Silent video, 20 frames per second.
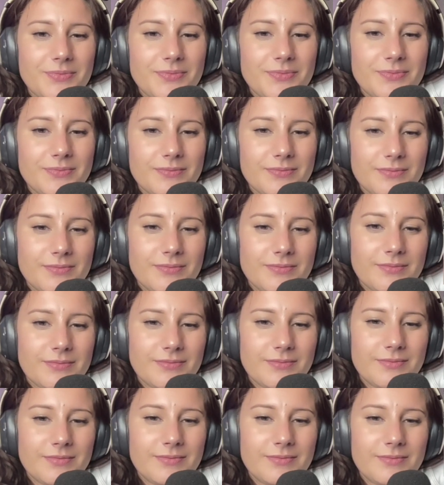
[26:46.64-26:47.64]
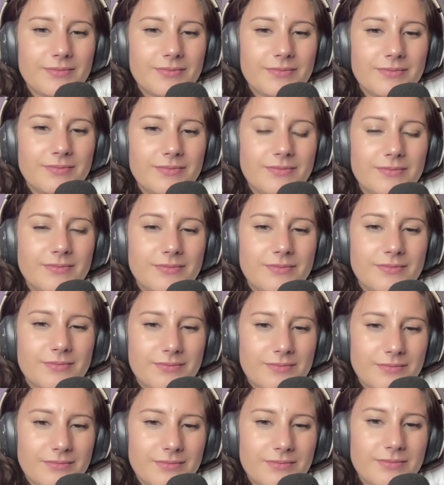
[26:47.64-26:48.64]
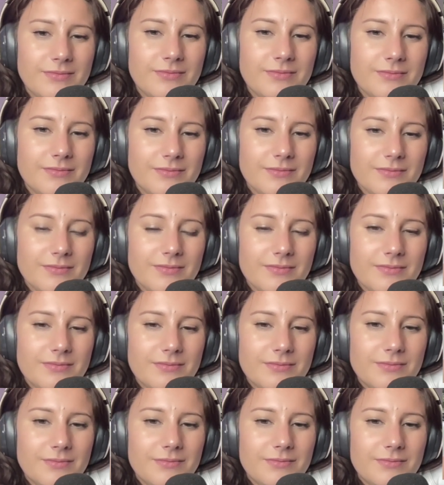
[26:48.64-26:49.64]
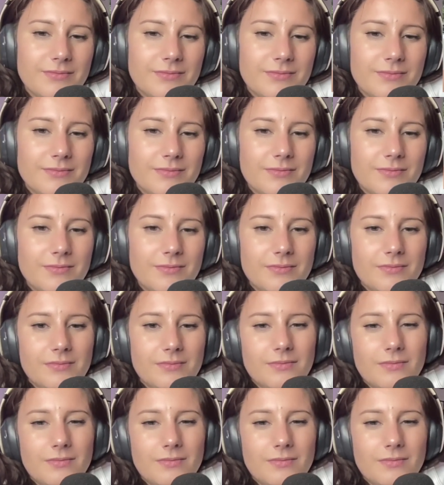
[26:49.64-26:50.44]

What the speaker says: [no speech]